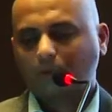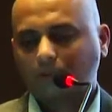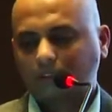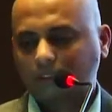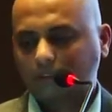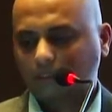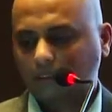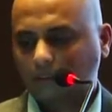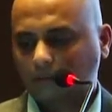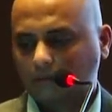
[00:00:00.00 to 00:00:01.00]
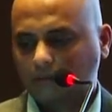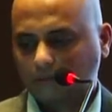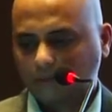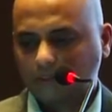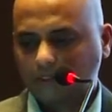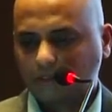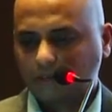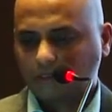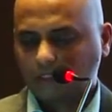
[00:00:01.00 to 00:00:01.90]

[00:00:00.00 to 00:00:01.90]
about this division.